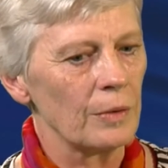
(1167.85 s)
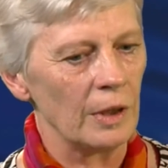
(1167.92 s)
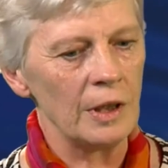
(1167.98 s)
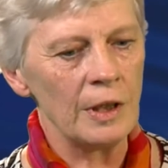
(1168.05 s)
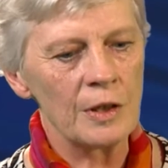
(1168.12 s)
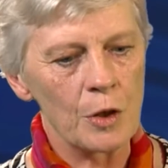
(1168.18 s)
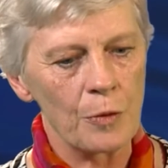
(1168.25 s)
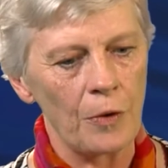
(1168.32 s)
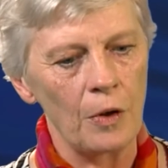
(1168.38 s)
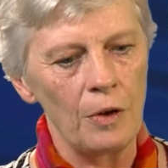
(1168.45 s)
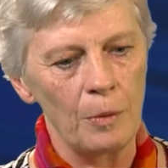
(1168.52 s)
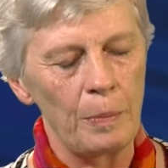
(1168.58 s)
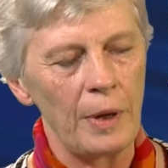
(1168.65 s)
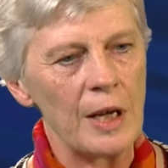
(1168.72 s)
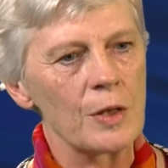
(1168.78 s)
It's for
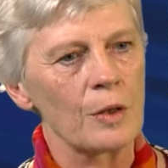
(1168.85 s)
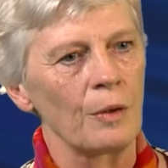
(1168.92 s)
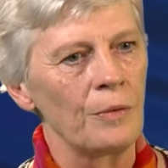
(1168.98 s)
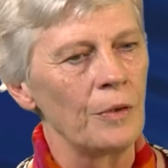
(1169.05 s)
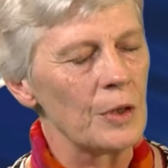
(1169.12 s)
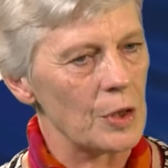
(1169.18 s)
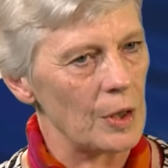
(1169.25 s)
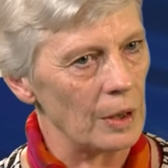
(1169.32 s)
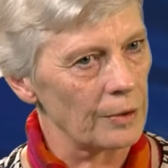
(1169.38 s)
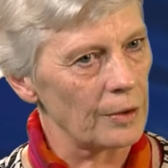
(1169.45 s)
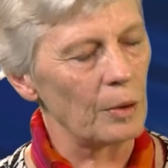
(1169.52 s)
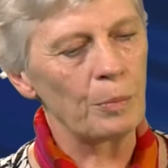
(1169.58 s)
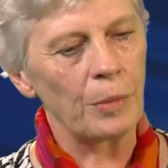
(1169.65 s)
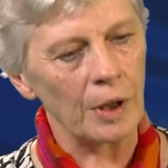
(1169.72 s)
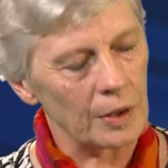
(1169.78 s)
the best of the
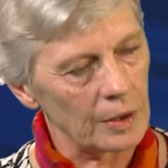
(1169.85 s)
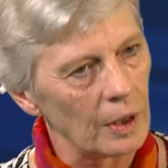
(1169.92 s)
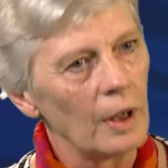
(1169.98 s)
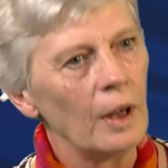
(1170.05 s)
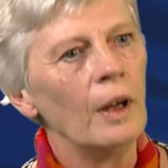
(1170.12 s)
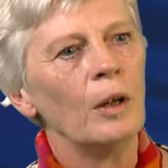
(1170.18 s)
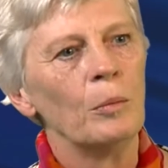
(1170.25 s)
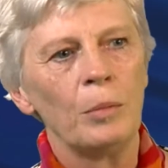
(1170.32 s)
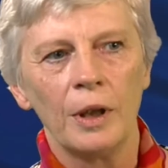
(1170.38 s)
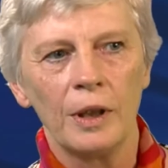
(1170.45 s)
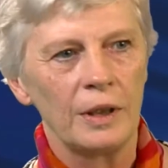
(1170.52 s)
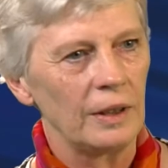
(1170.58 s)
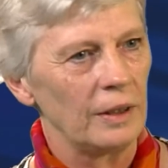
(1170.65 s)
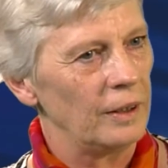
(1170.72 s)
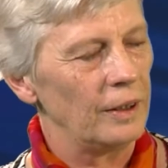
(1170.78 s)
children,
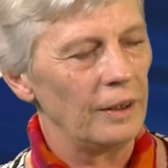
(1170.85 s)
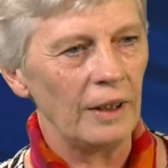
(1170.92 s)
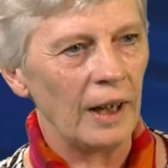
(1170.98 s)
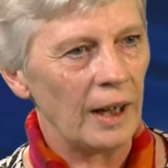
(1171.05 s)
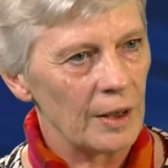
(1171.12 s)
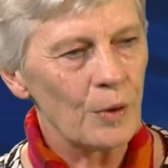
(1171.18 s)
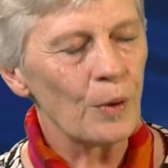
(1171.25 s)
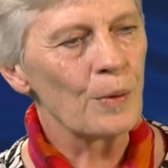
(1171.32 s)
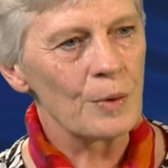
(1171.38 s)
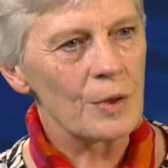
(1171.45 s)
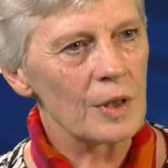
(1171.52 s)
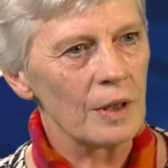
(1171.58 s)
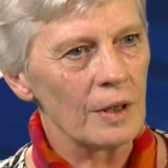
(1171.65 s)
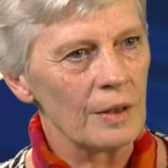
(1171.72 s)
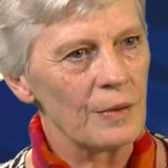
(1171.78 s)
but I don't
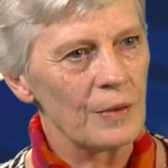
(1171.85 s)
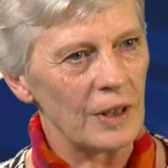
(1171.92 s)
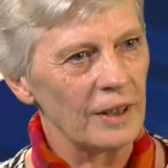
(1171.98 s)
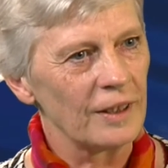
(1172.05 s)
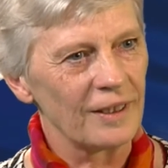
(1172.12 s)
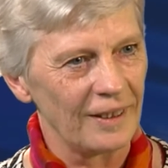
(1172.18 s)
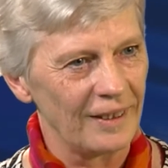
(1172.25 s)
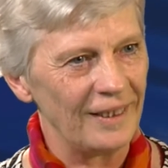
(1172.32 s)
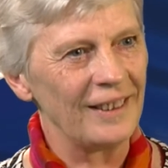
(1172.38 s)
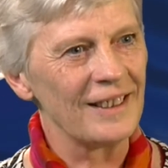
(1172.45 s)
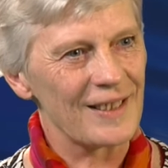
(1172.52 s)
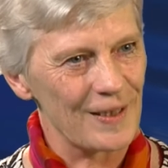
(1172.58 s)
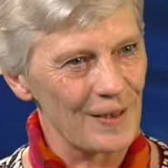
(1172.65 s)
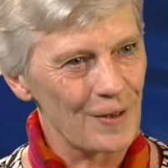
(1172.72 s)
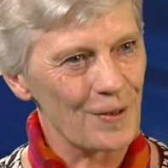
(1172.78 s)
think
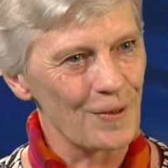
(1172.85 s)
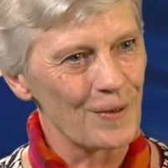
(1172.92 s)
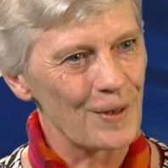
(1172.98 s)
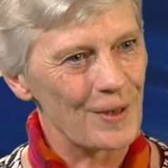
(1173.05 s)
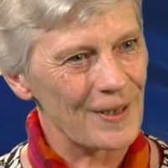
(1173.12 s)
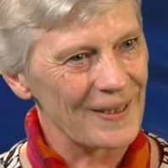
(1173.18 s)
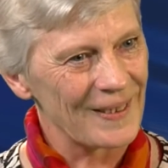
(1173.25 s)
it's the truth.